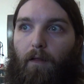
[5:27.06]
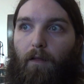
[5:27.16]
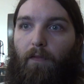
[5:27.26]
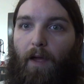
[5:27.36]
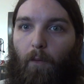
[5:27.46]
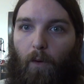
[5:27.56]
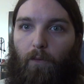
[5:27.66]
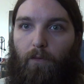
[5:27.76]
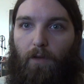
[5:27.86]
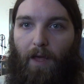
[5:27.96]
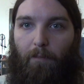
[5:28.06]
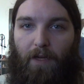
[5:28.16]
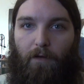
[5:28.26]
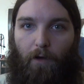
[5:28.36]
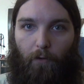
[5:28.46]
They won't let
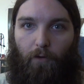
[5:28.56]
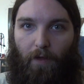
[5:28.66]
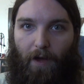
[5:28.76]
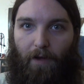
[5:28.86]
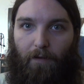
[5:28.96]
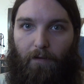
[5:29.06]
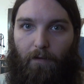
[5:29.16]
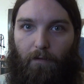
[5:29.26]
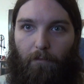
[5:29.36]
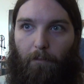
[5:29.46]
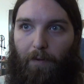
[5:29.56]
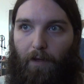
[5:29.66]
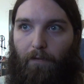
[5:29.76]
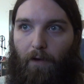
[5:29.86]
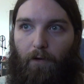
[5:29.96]
me go do that,
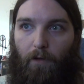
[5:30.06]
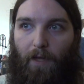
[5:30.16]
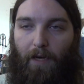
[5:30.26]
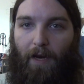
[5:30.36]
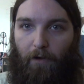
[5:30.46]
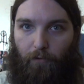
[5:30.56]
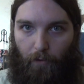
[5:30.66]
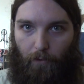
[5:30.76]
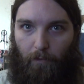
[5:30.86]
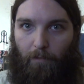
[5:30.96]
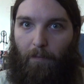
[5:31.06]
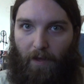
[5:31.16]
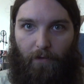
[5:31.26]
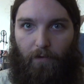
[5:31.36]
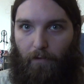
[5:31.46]
but they'll let Andrew, my
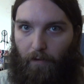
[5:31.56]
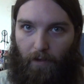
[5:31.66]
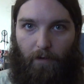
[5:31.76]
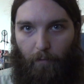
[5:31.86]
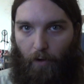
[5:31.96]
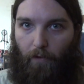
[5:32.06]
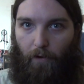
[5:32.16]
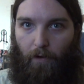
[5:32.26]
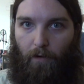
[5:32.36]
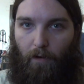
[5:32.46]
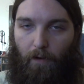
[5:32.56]
meth addicted brother,